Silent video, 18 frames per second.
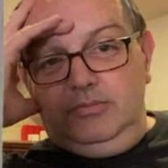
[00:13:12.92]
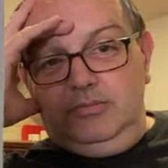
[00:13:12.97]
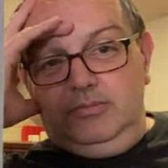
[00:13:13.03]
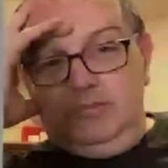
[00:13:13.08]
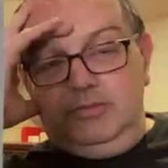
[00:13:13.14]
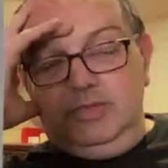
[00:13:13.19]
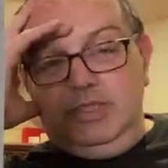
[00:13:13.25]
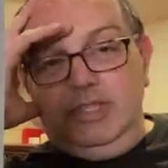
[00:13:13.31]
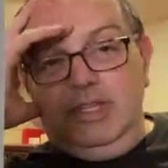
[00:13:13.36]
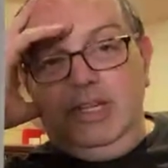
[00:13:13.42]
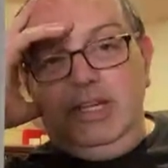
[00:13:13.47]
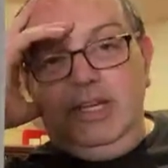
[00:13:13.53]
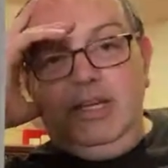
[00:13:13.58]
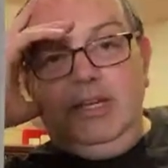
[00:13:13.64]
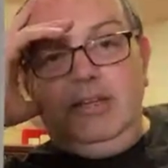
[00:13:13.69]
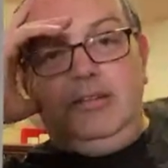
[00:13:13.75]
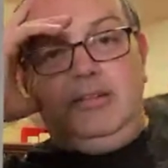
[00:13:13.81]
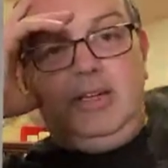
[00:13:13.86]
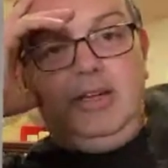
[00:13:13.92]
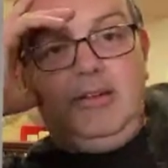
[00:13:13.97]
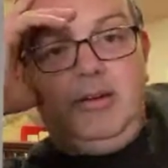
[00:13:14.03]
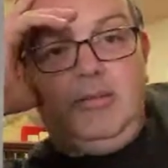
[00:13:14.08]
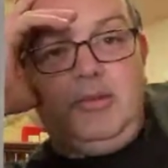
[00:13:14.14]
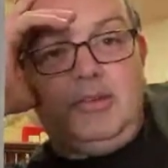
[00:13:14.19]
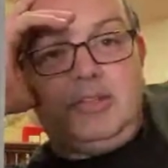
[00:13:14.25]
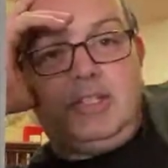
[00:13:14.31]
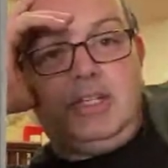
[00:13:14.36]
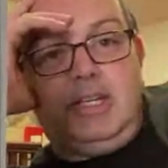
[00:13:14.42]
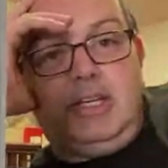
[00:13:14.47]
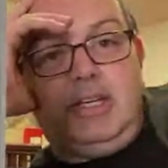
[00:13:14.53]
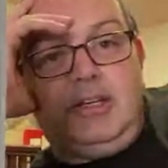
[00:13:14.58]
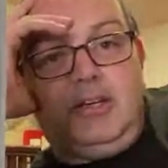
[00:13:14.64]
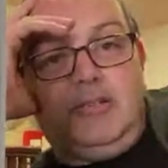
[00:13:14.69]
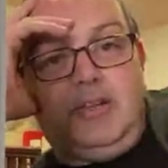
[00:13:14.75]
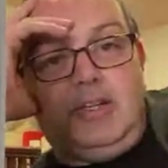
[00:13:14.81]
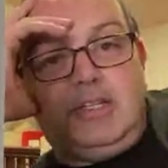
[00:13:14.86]
So there you go. Now I'm not seeing
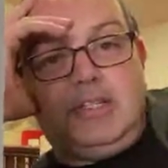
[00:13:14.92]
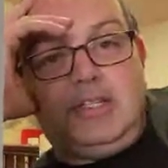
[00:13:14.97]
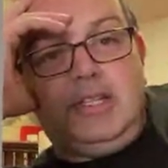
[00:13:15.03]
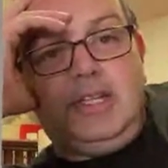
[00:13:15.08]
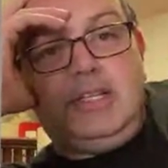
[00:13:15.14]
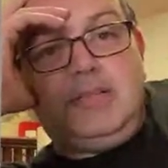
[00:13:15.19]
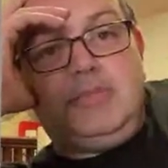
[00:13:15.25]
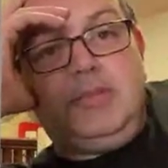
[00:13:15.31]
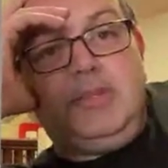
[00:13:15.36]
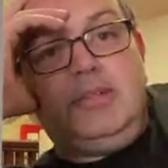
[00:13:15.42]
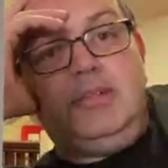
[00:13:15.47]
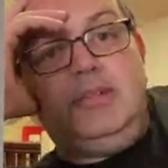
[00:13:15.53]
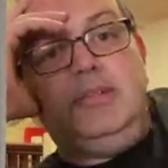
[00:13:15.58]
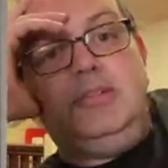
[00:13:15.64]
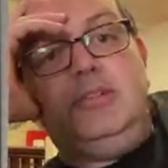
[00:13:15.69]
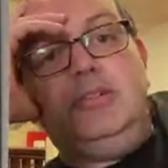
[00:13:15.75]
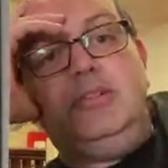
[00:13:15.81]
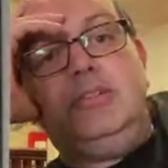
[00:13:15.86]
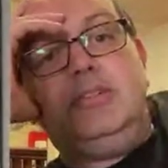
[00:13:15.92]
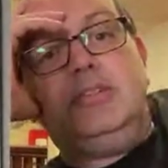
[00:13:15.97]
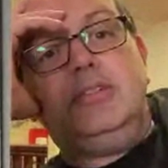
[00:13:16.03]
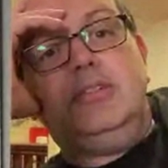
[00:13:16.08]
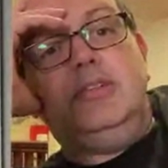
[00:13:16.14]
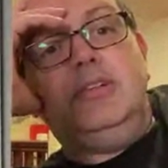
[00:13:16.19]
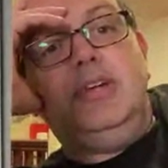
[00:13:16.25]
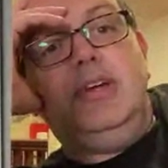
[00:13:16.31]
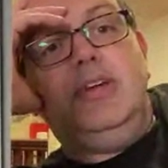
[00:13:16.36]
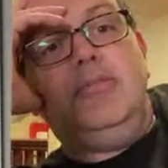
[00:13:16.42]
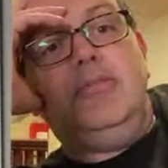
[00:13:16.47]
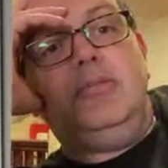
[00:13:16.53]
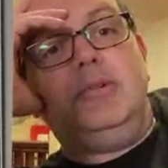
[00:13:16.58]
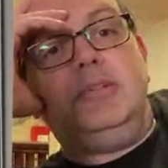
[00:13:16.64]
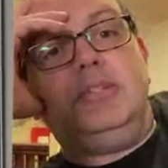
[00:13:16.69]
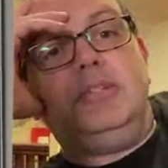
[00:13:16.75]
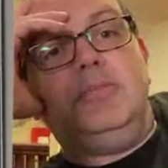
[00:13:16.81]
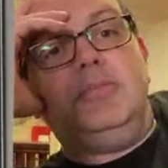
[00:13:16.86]
any comments, and that's because I haven't
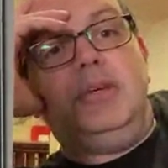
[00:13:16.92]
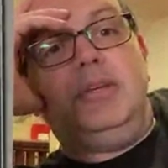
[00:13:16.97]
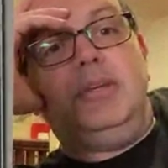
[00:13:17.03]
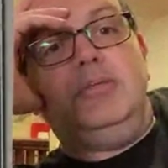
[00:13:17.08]
pressed the button.